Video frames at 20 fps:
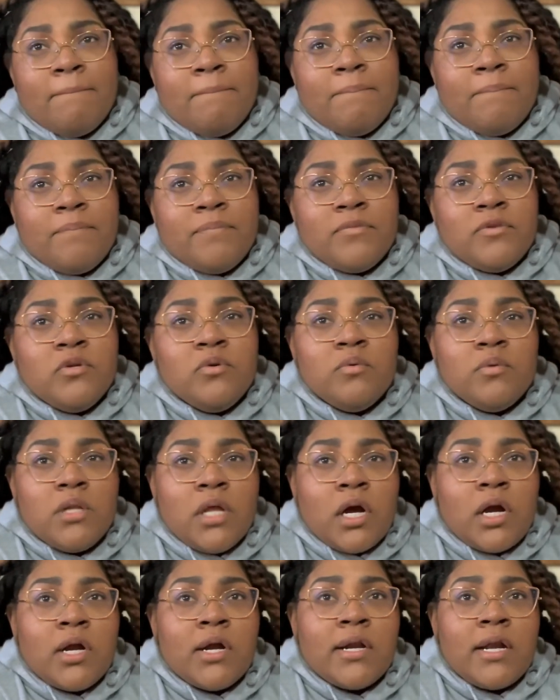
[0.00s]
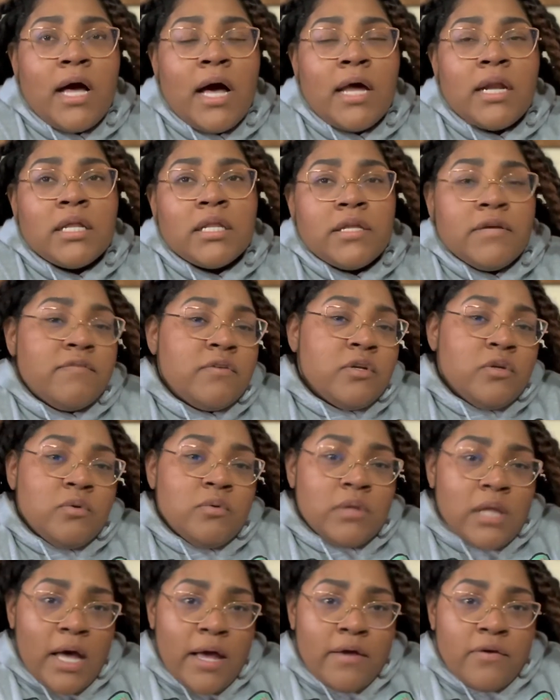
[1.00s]
You learn how to live a new
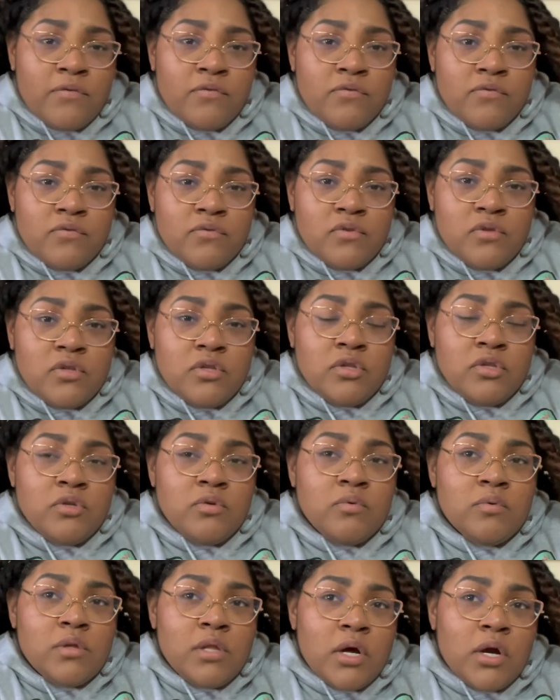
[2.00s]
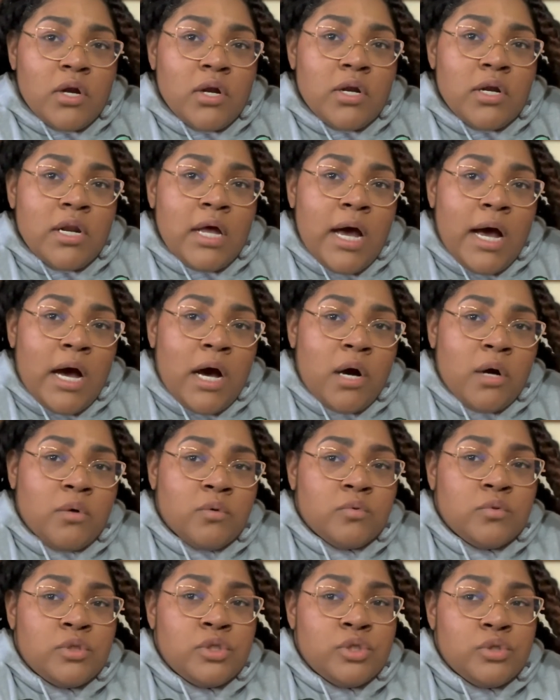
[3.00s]
life. You learn
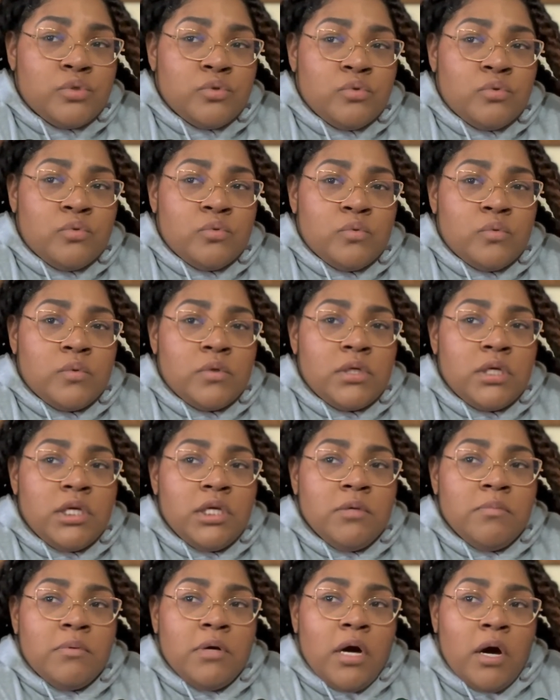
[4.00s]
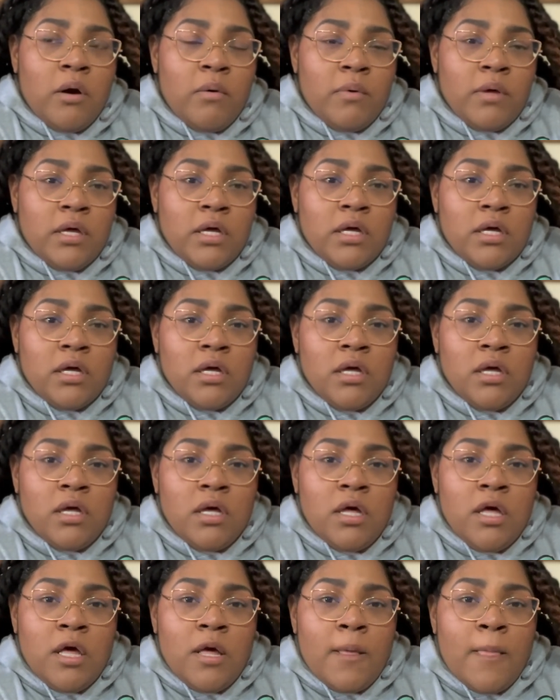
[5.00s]
how to keep going,
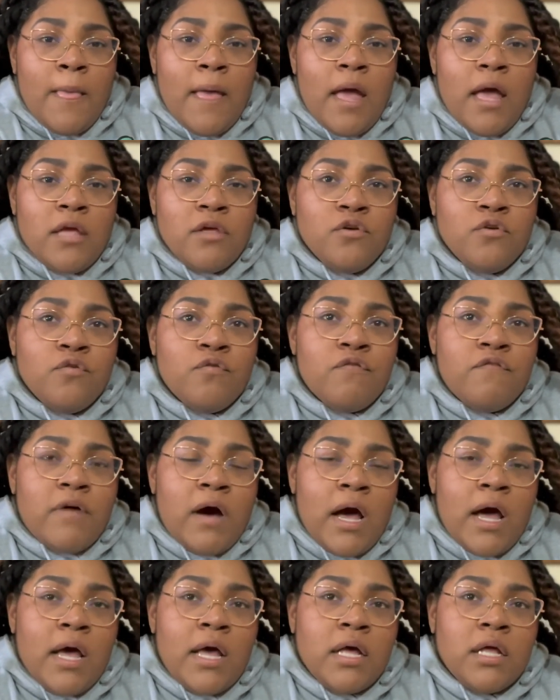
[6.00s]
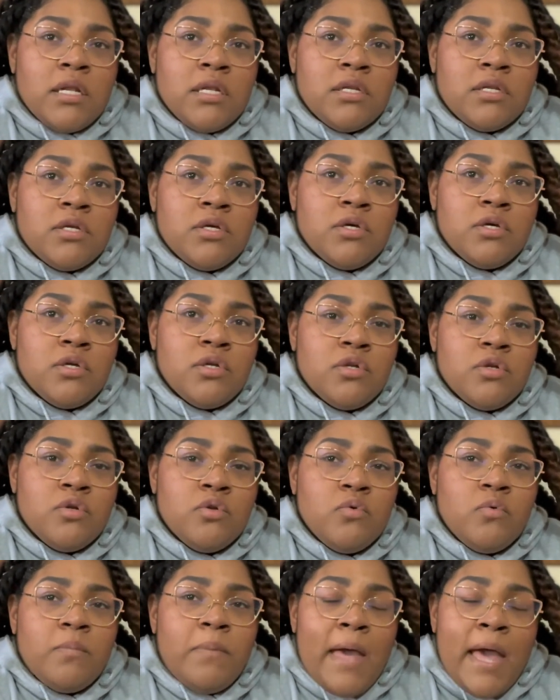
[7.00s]
and you find
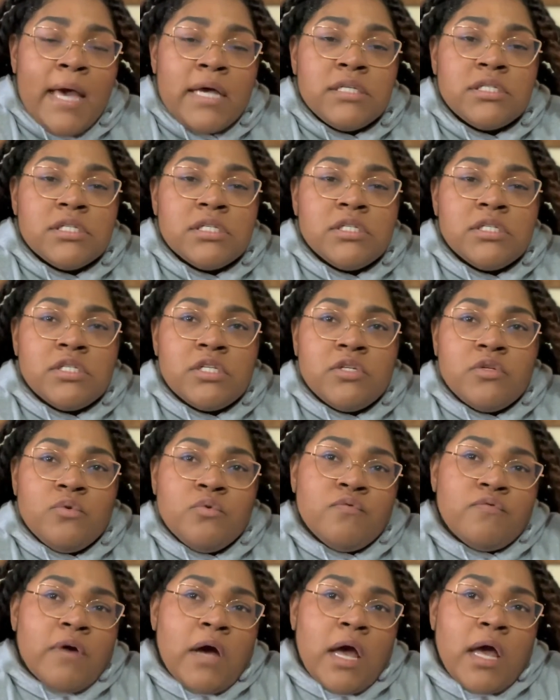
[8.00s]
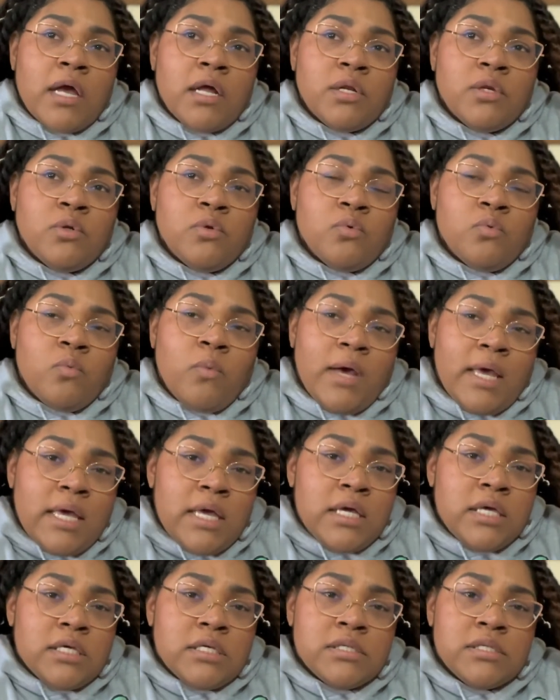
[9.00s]
new passions, and you find new
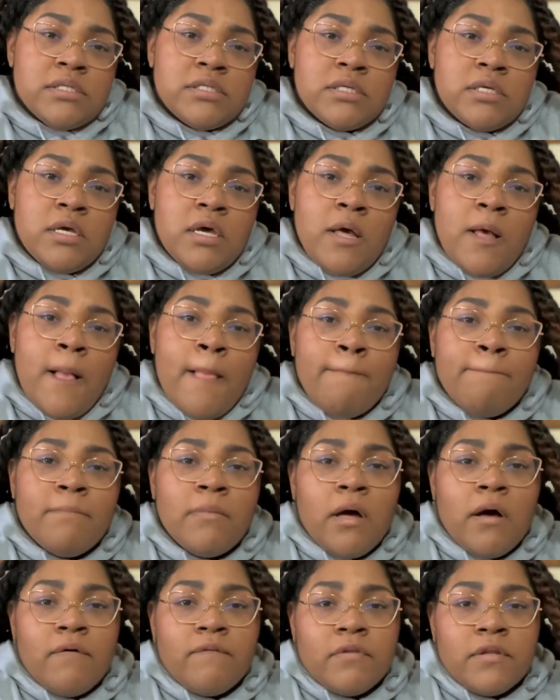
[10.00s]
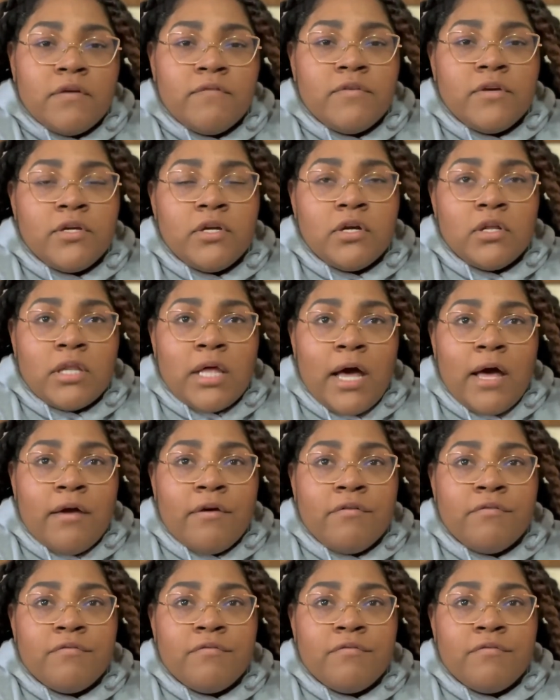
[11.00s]
ways of living your life.